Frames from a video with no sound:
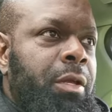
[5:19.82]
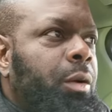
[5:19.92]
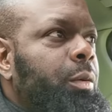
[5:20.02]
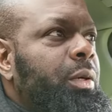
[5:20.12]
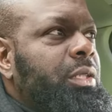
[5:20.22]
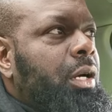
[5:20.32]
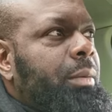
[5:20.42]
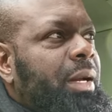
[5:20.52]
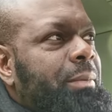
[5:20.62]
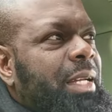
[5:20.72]
You know, we want to talk
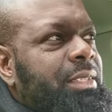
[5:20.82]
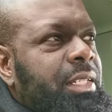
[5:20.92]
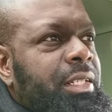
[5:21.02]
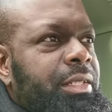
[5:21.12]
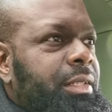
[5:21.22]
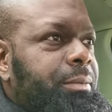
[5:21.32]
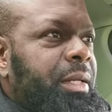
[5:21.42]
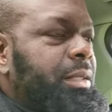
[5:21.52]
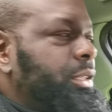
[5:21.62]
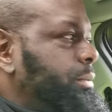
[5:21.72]
about masculinity,
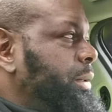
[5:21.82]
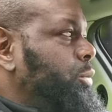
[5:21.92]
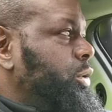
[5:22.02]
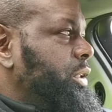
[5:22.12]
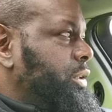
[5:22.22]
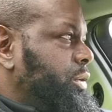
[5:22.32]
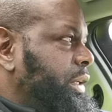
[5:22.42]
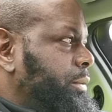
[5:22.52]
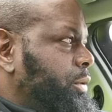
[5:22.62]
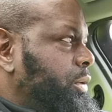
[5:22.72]
man. Just be more
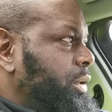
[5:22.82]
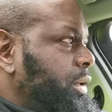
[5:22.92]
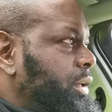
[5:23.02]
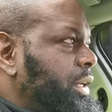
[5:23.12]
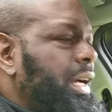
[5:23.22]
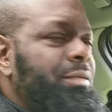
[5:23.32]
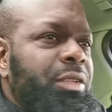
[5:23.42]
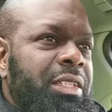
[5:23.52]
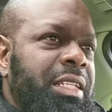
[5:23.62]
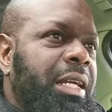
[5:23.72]
disagreeable. Not for
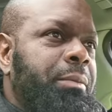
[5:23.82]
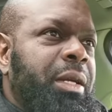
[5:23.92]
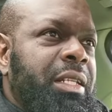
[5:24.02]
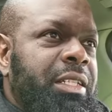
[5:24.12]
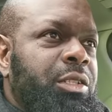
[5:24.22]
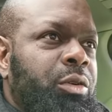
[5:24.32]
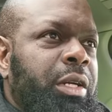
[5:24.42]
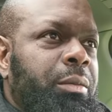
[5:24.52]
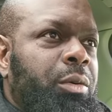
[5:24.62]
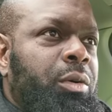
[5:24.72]
the sake of being
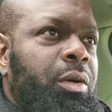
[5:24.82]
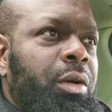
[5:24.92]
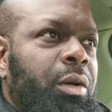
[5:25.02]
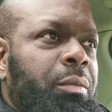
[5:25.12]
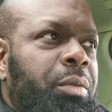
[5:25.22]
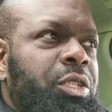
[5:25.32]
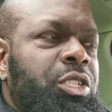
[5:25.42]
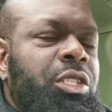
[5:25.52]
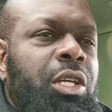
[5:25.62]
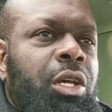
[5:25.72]
disagreeable, but
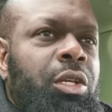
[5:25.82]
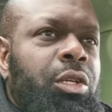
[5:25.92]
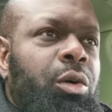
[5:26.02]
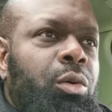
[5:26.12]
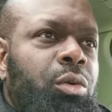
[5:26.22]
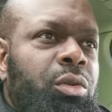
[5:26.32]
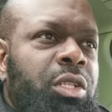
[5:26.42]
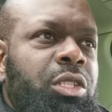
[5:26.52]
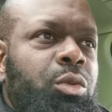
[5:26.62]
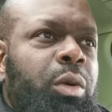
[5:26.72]
just you know
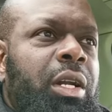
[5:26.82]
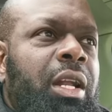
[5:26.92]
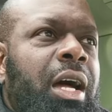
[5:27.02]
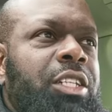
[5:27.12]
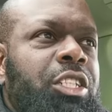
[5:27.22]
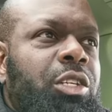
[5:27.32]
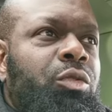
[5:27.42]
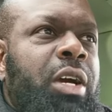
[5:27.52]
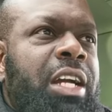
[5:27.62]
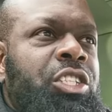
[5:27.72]
this is where logic
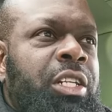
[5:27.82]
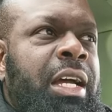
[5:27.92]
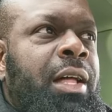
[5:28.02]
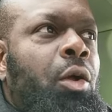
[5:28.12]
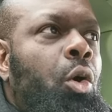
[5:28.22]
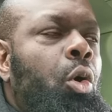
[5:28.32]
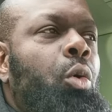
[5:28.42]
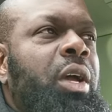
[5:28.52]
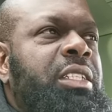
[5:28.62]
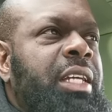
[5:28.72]
and rationale
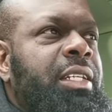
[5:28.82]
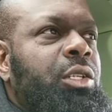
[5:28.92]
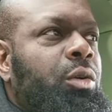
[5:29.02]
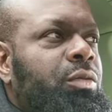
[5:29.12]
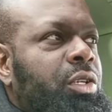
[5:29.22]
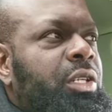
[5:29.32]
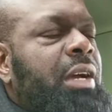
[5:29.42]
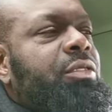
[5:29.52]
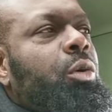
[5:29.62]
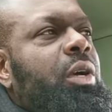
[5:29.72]
always takes over you
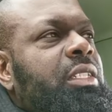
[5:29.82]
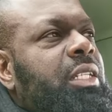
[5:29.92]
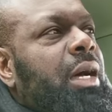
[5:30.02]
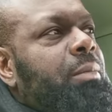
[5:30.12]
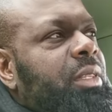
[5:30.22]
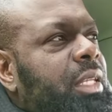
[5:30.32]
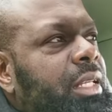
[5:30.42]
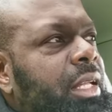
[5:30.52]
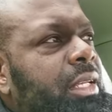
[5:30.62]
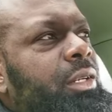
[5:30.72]
have to always stop and
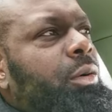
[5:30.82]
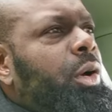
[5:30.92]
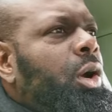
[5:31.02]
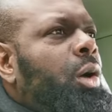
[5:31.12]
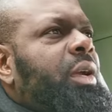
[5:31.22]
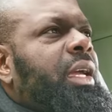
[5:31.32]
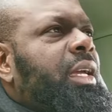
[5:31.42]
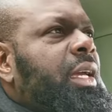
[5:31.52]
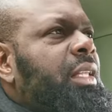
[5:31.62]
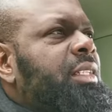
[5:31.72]
think like you know okay
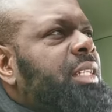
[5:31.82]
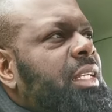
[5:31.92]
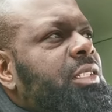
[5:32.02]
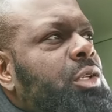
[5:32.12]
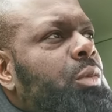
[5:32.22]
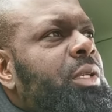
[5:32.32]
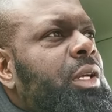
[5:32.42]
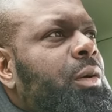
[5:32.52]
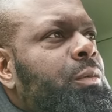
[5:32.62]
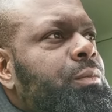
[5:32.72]
this guy just told me
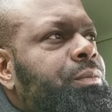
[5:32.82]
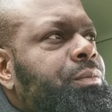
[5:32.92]
no